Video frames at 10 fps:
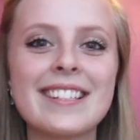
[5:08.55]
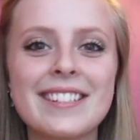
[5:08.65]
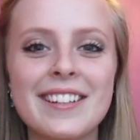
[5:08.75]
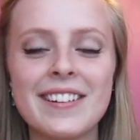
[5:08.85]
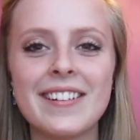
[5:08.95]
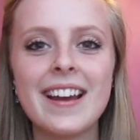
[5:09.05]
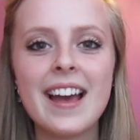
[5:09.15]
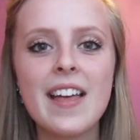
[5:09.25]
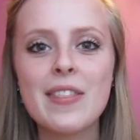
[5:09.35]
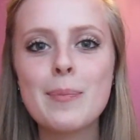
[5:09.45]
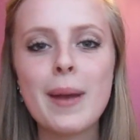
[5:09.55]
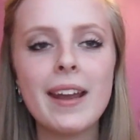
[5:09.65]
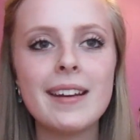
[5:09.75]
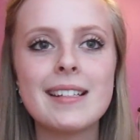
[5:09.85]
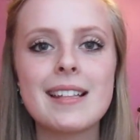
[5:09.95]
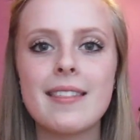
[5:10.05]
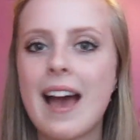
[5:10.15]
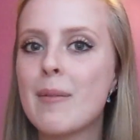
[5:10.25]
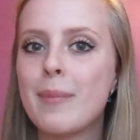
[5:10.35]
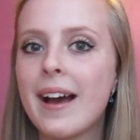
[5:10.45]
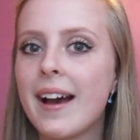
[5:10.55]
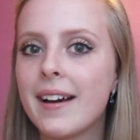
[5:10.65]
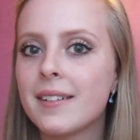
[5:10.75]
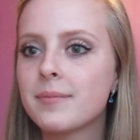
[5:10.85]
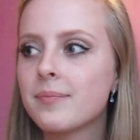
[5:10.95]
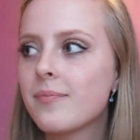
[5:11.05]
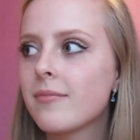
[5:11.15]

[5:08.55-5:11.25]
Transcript: so the pain isn't that bad.